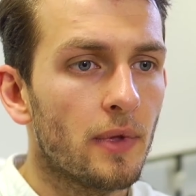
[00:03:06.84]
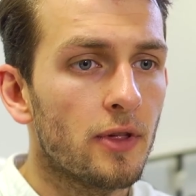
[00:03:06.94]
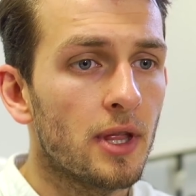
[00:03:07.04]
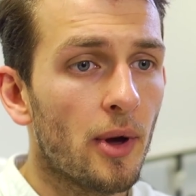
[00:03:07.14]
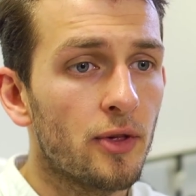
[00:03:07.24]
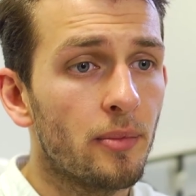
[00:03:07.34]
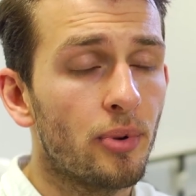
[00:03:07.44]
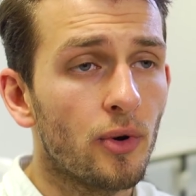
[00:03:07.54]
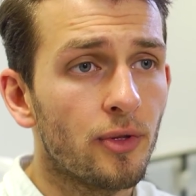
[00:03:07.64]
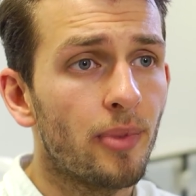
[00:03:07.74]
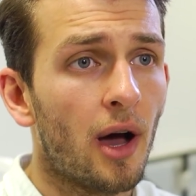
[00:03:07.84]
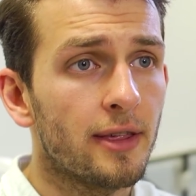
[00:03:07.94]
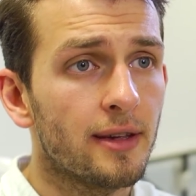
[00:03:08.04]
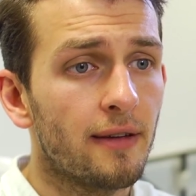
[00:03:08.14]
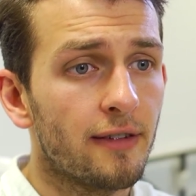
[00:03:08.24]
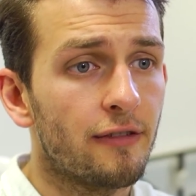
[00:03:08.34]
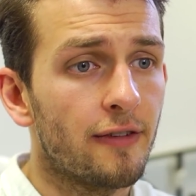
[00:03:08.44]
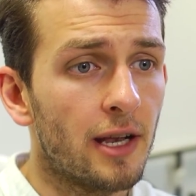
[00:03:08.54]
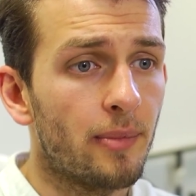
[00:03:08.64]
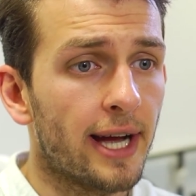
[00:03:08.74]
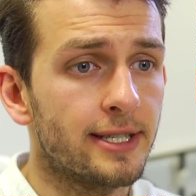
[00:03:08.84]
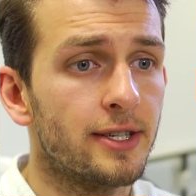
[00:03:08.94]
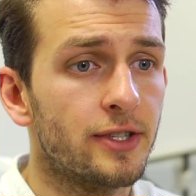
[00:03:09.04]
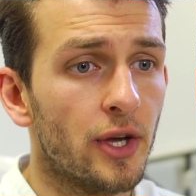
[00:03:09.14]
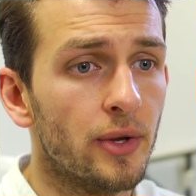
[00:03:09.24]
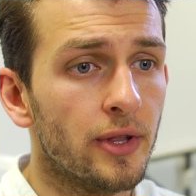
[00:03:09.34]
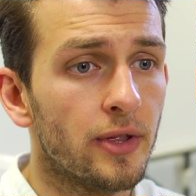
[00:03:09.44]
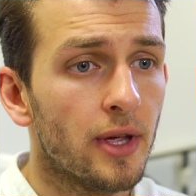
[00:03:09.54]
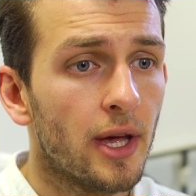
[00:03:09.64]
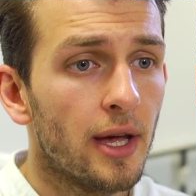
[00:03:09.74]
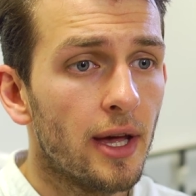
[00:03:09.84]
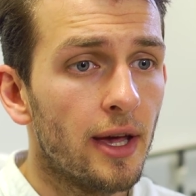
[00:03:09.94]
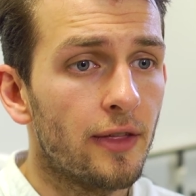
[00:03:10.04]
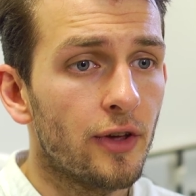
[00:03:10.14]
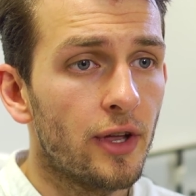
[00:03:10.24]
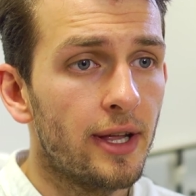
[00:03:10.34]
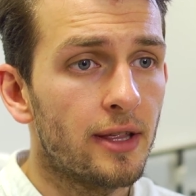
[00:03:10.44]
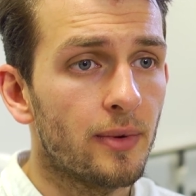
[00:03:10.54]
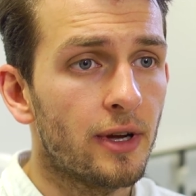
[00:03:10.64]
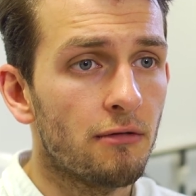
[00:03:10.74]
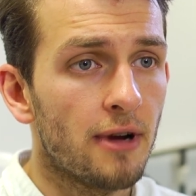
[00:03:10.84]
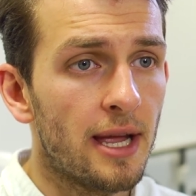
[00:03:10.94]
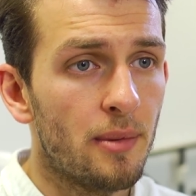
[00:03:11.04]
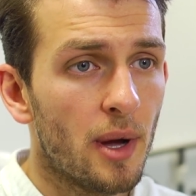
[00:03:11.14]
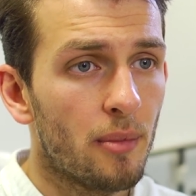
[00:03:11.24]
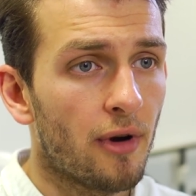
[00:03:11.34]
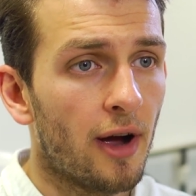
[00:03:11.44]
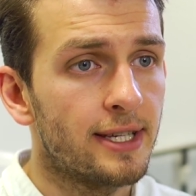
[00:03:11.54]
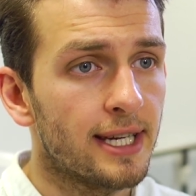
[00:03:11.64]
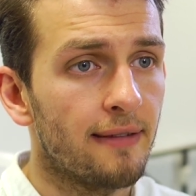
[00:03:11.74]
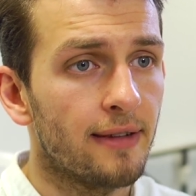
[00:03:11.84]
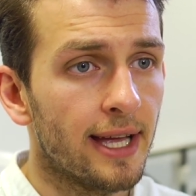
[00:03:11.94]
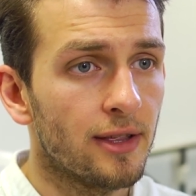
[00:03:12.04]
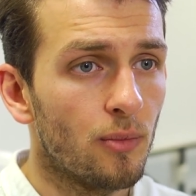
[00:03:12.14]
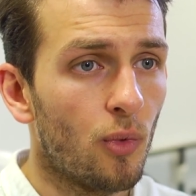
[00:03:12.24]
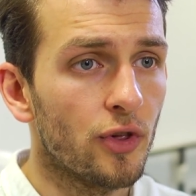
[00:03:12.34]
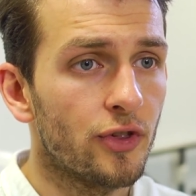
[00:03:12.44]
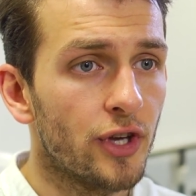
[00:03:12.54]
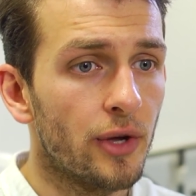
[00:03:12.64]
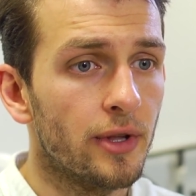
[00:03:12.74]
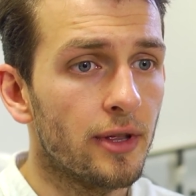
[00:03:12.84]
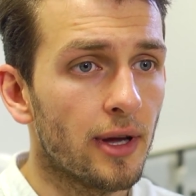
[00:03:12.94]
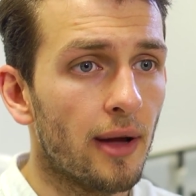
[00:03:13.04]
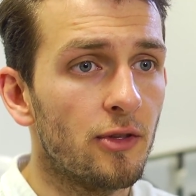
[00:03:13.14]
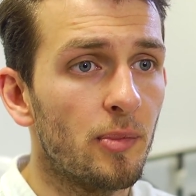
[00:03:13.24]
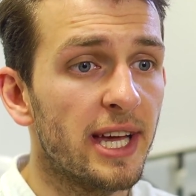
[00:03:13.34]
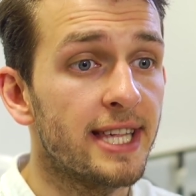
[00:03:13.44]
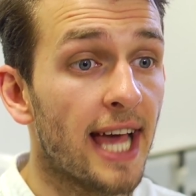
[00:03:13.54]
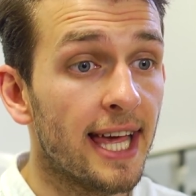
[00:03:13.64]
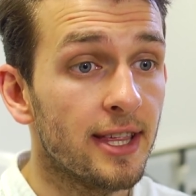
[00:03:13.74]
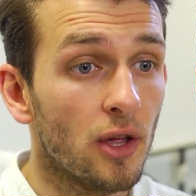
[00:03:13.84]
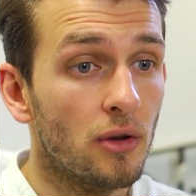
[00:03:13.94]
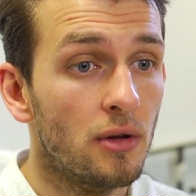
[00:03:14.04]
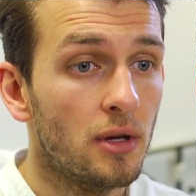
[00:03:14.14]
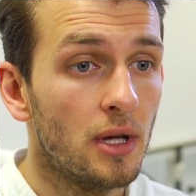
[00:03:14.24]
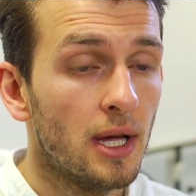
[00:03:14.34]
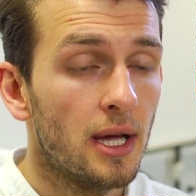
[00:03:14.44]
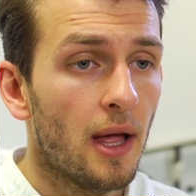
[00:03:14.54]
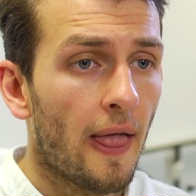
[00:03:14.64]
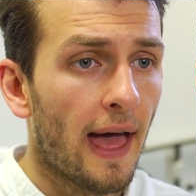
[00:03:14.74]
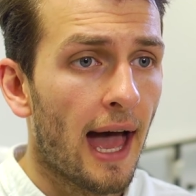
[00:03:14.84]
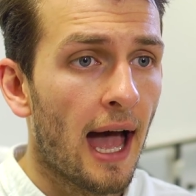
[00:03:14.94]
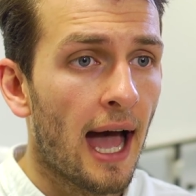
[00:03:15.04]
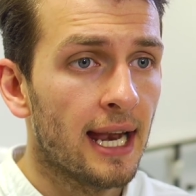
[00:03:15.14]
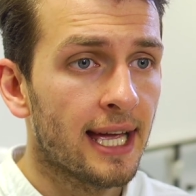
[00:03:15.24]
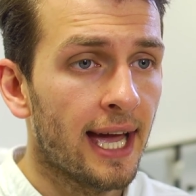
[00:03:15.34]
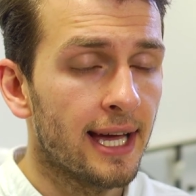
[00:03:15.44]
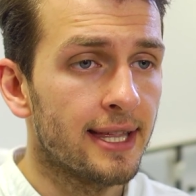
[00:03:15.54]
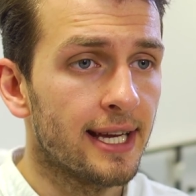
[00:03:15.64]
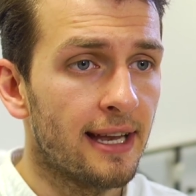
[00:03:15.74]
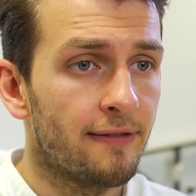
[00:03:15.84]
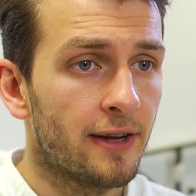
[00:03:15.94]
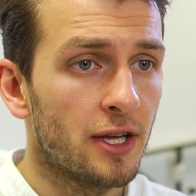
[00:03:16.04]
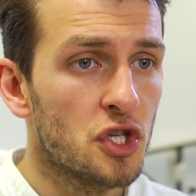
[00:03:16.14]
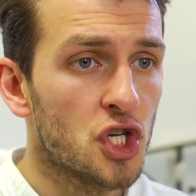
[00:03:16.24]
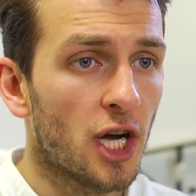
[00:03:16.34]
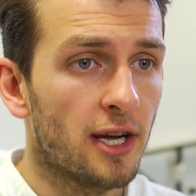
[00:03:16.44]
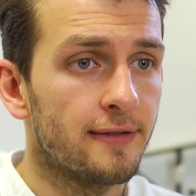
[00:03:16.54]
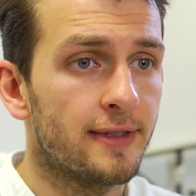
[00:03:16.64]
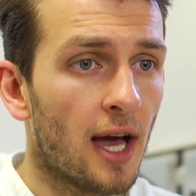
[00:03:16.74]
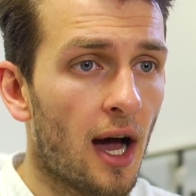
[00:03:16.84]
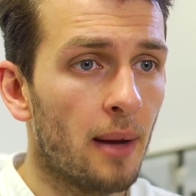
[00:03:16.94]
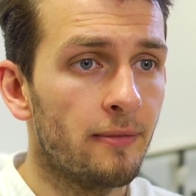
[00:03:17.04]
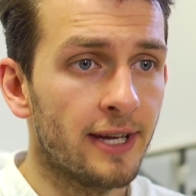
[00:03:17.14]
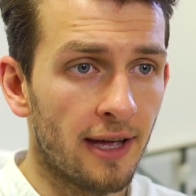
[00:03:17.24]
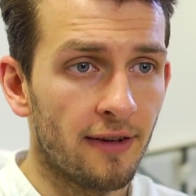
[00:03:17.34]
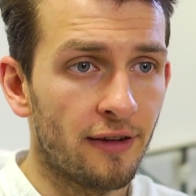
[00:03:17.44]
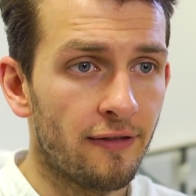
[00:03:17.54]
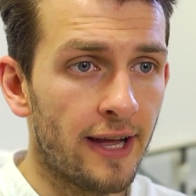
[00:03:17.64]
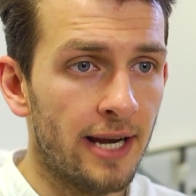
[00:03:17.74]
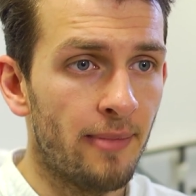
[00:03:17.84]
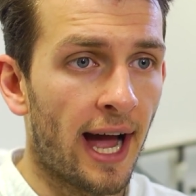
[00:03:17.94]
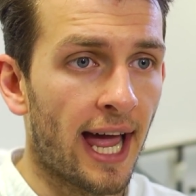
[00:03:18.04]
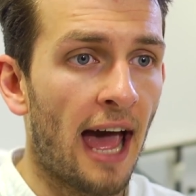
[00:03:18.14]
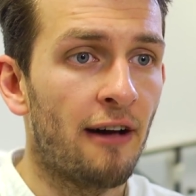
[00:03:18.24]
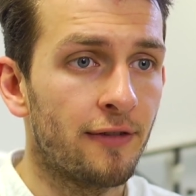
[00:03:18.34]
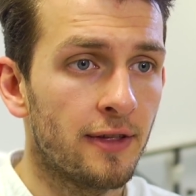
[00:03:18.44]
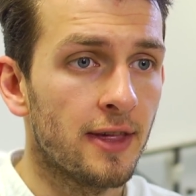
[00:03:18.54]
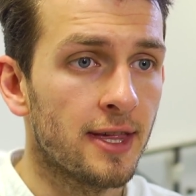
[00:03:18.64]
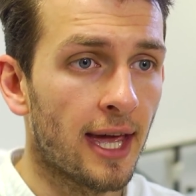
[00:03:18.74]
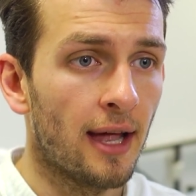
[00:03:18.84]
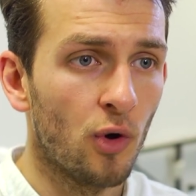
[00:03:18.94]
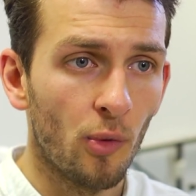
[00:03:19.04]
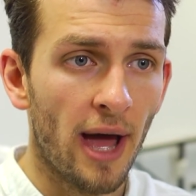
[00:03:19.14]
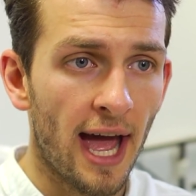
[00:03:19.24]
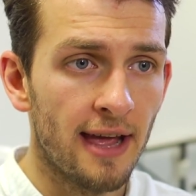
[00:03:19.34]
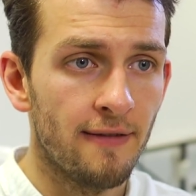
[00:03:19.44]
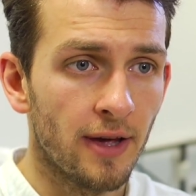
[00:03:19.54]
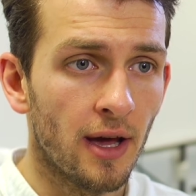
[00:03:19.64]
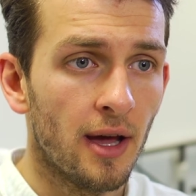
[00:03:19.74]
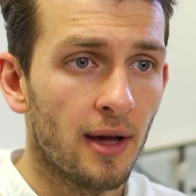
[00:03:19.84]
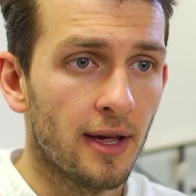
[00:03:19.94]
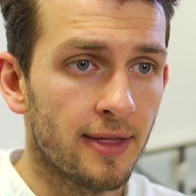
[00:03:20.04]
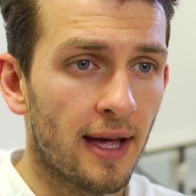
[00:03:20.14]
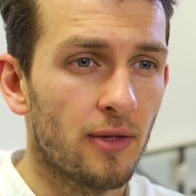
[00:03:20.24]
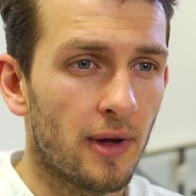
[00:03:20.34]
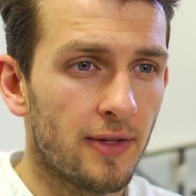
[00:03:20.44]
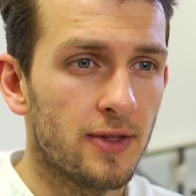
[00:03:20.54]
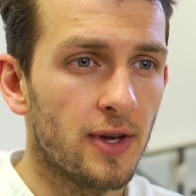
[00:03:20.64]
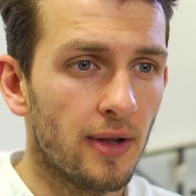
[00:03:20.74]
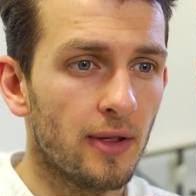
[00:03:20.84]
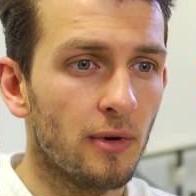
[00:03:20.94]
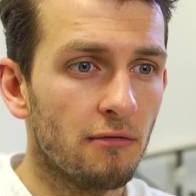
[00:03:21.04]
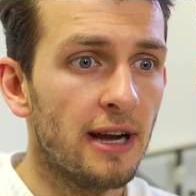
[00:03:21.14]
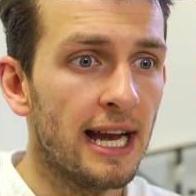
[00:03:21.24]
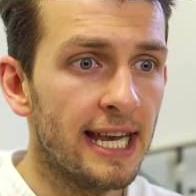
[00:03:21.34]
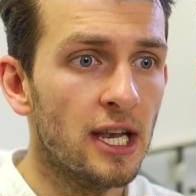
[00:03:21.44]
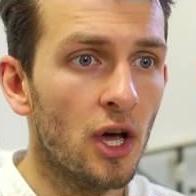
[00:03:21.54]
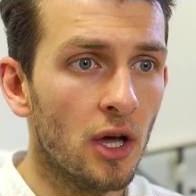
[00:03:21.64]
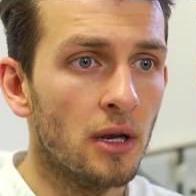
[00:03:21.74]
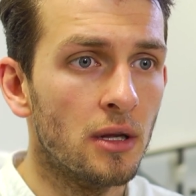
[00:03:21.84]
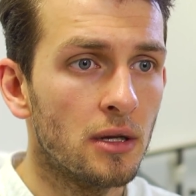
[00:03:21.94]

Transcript: So the most important parts of giving feedback to students is that you need to agree prior to giving it on what students are going to be assessed on. Allocate a significant chunk of time for giving feedback after the skill or behaviour, as that's where the students will really learn.